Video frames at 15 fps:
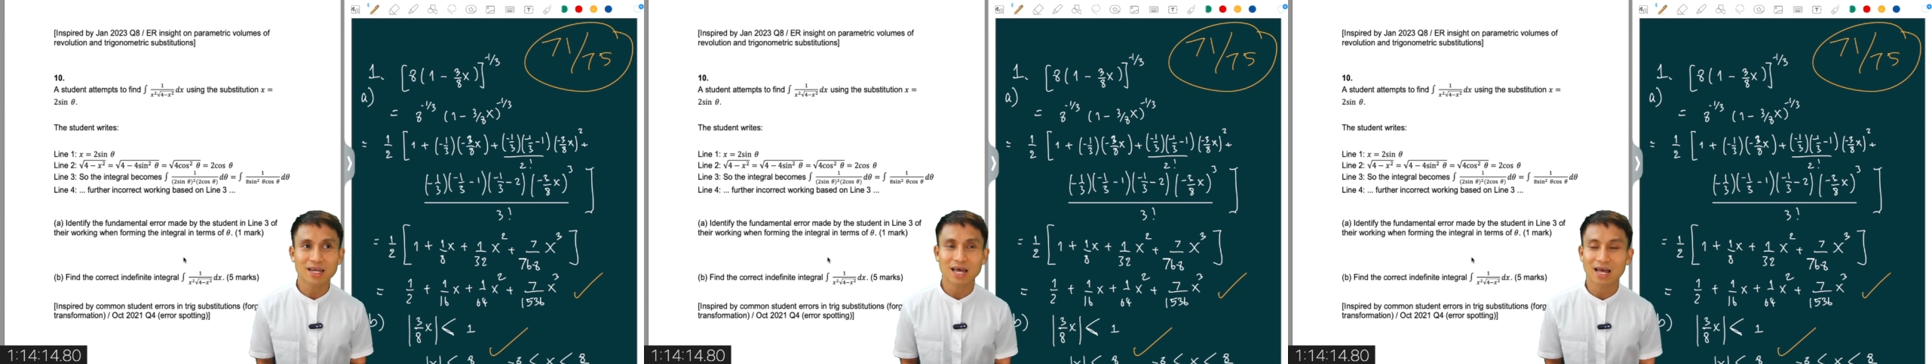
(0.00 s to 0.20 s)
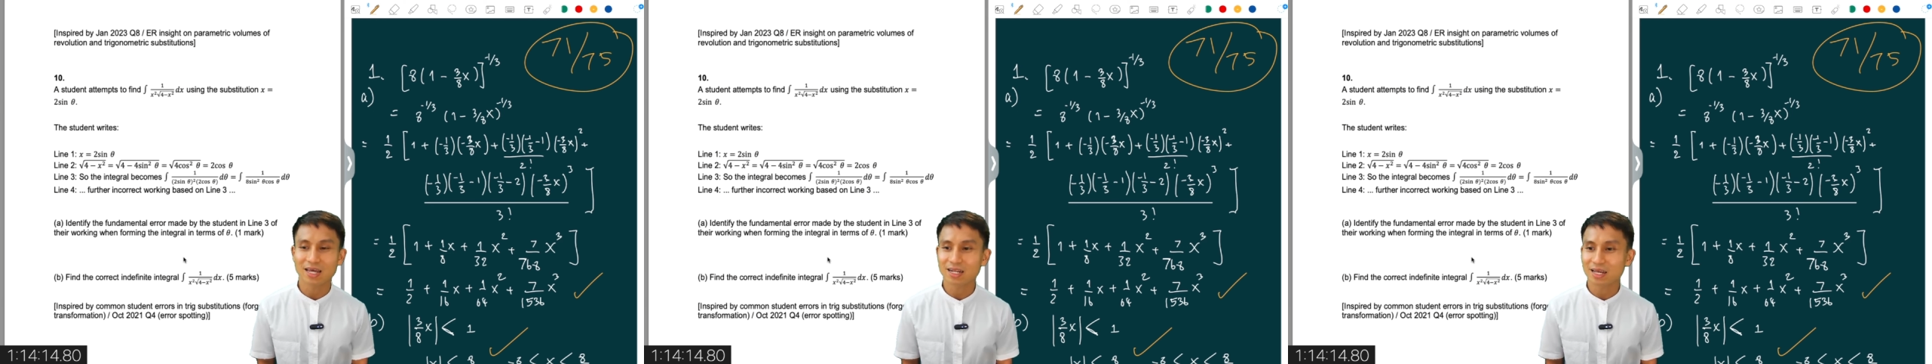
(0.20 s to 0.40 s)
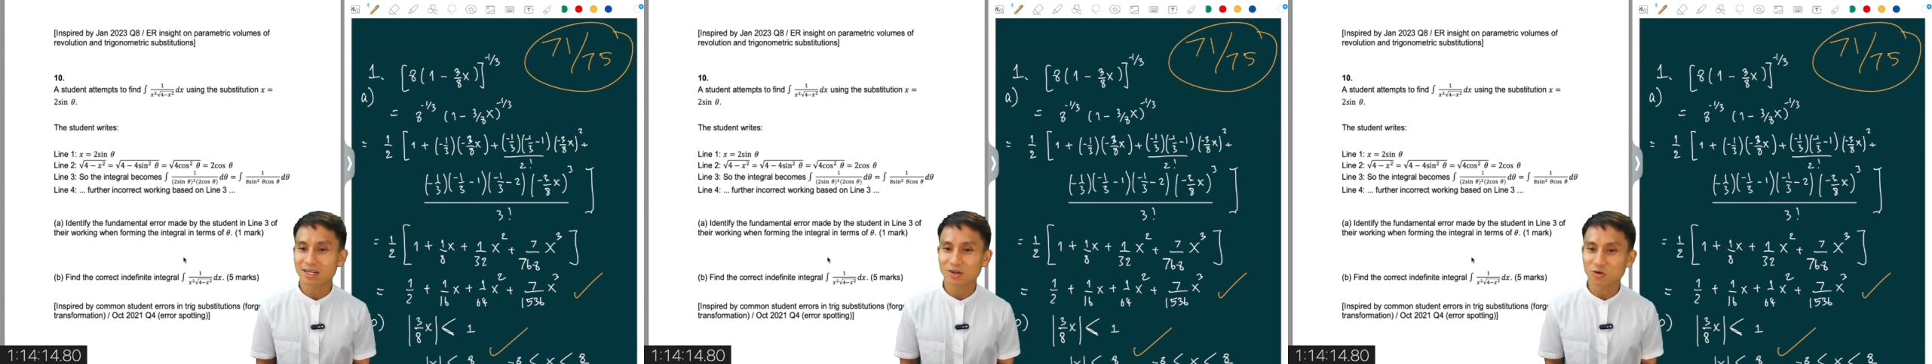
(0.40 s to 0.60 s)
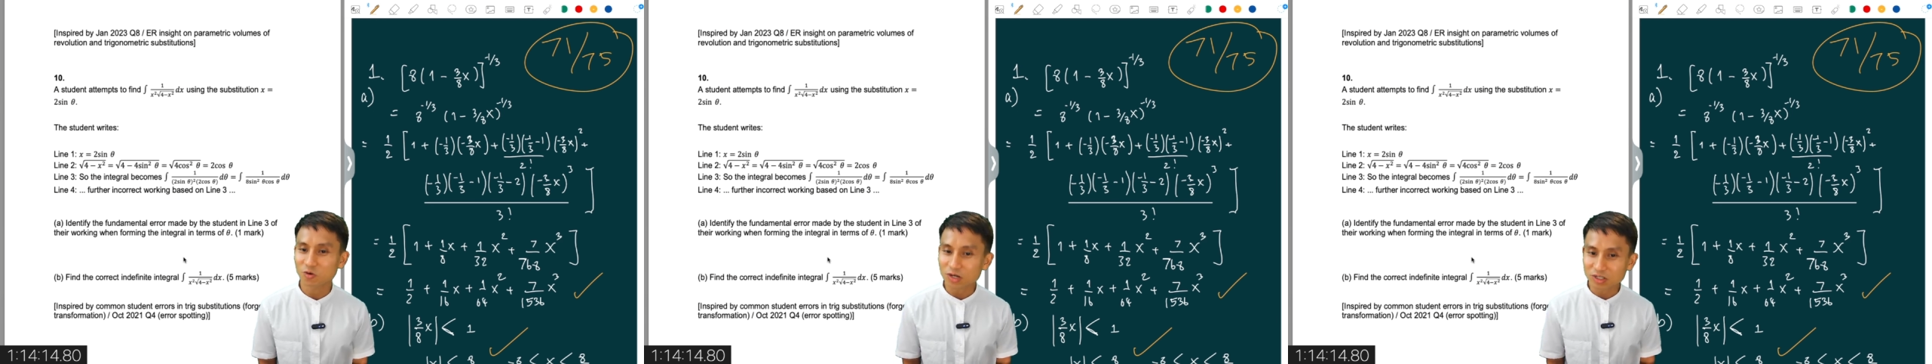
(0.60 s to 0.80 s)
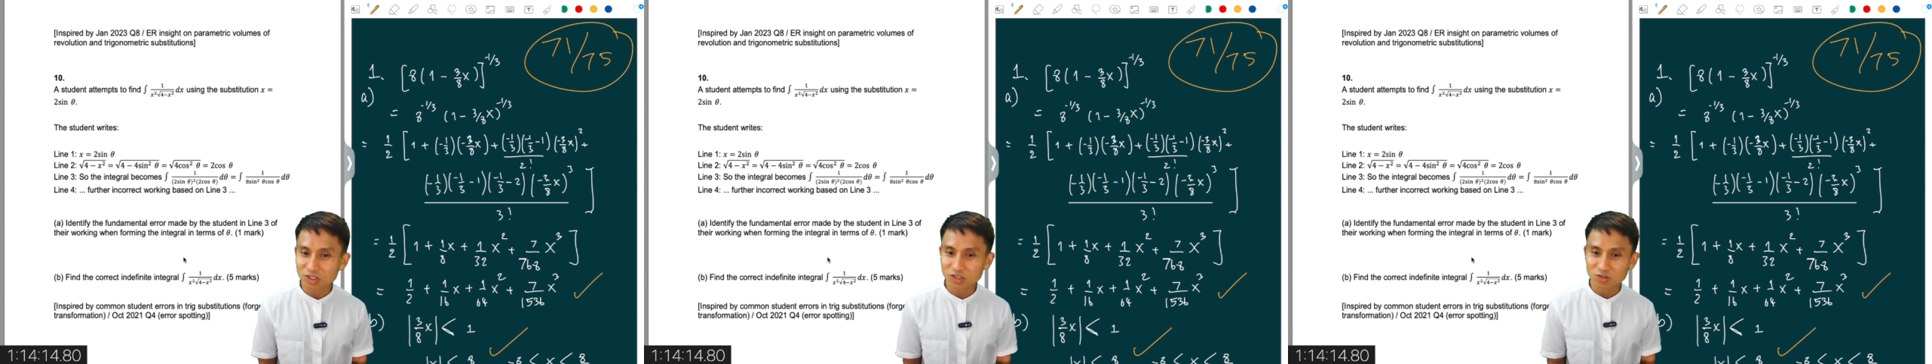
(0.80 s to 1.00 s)
kind that the
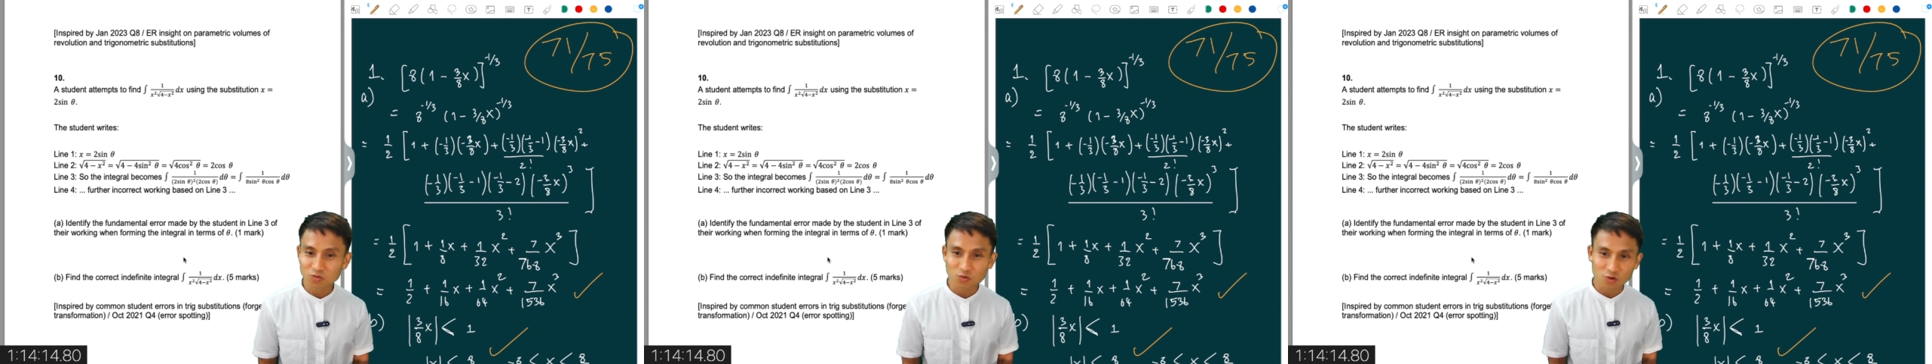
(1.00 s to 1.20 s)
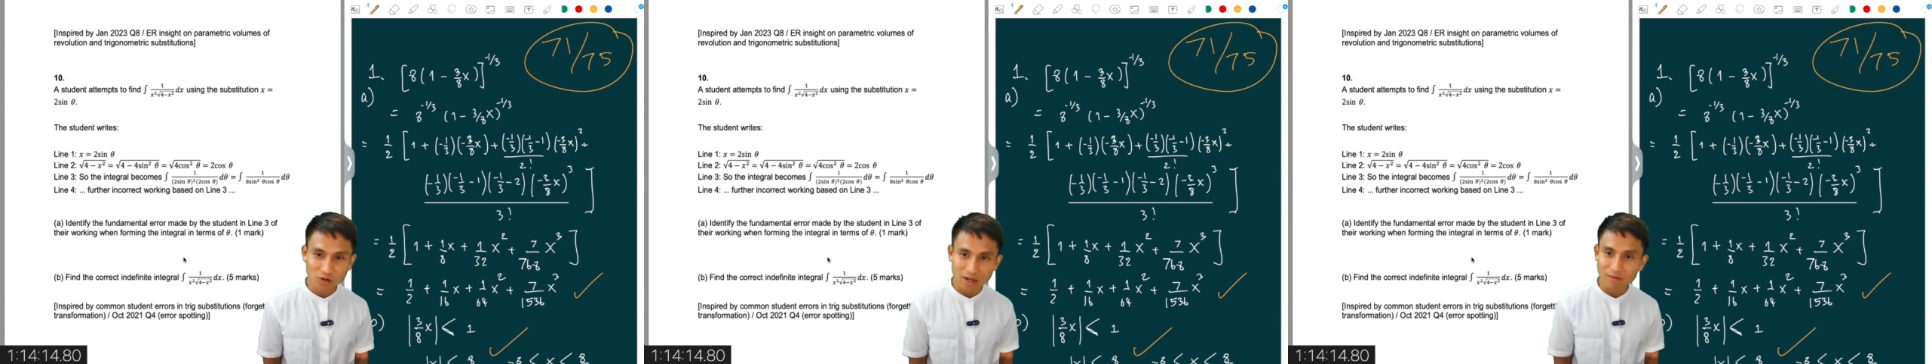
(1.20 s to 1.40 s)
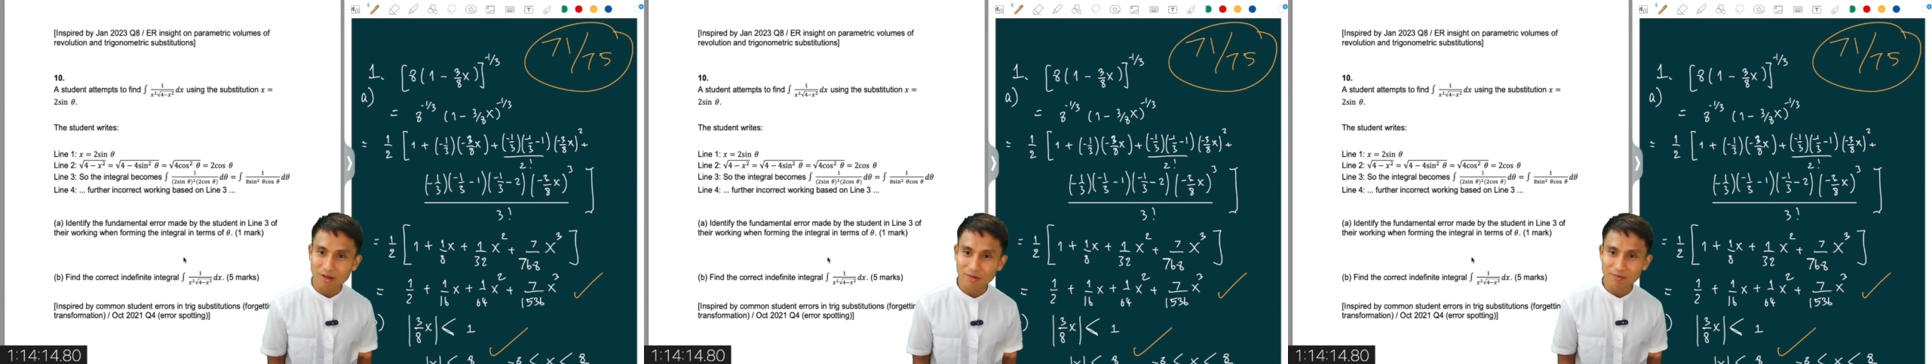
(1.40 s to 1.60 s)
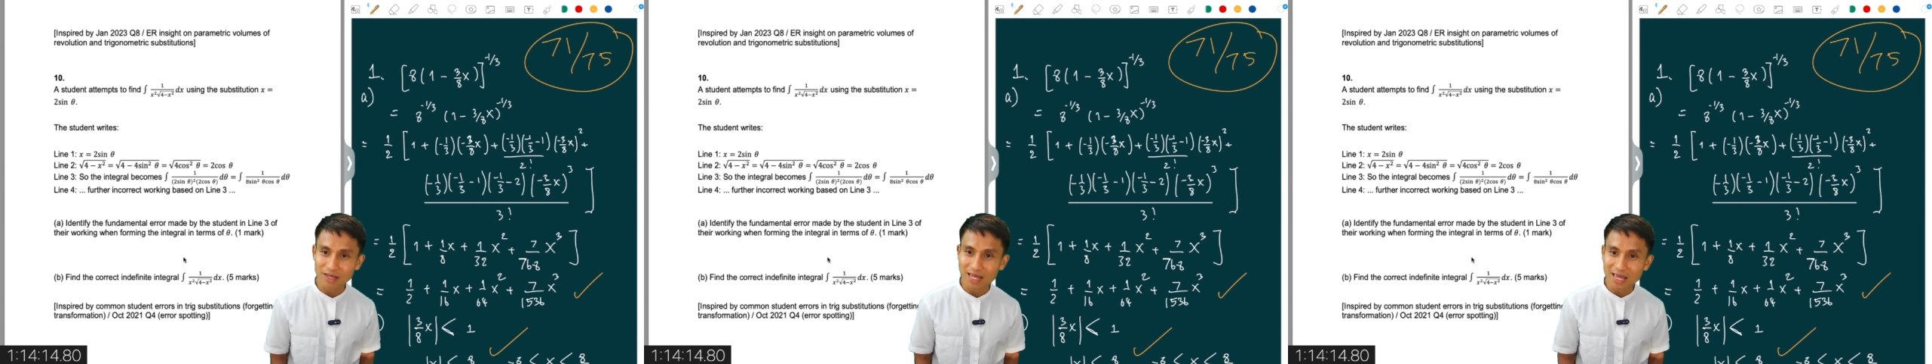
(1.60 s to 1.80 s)
questions will come up